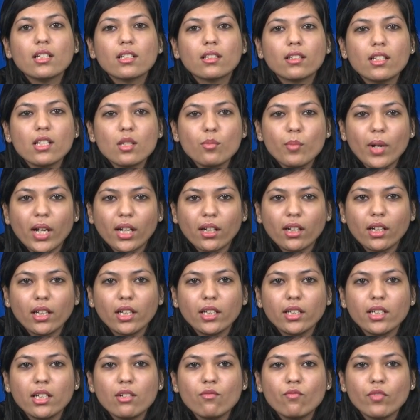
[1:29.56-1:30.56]
This
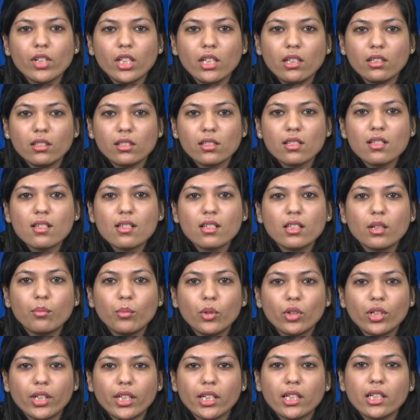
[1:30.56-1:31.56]
bacterium weakens the
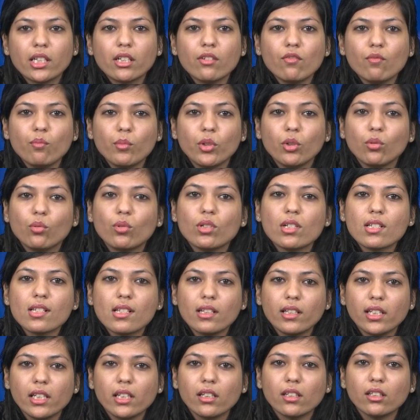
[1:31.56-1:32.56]
protective mucus
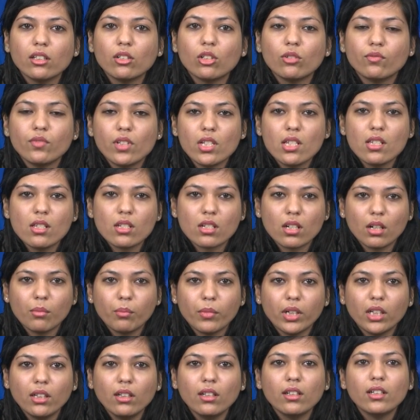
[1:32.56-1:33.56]
layer of the
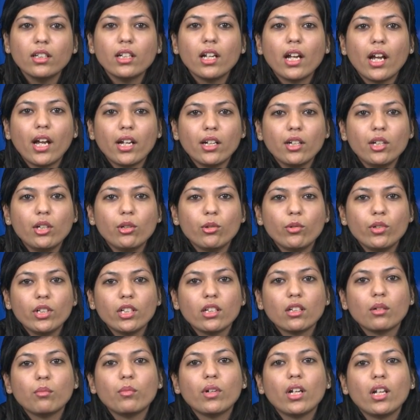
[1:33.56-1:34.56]
stomach and
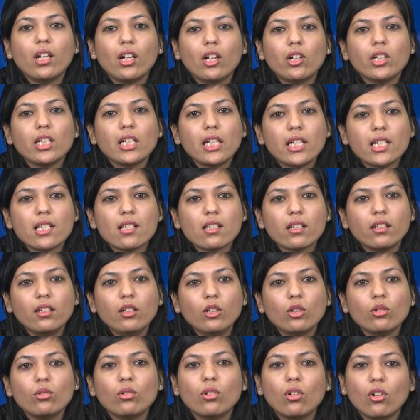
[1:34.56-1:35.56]
duodenum, allowing
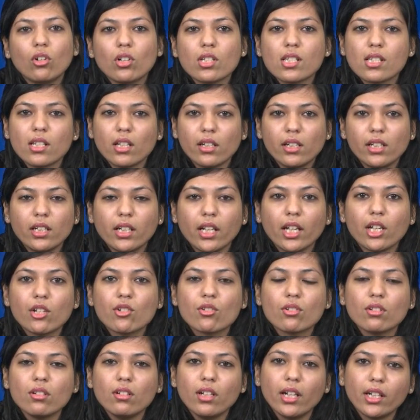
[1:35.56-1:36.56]
acid to cause
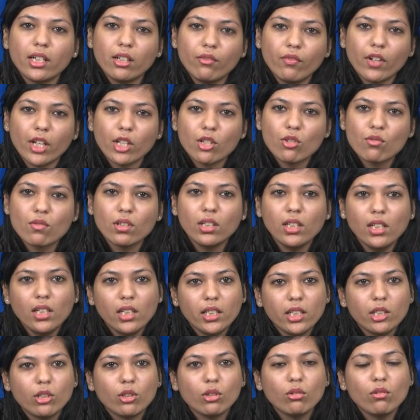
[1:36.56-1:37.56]
irritation and eventually
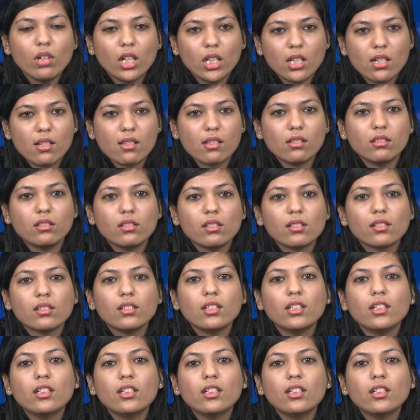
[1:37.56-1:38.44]
lead to ulcers.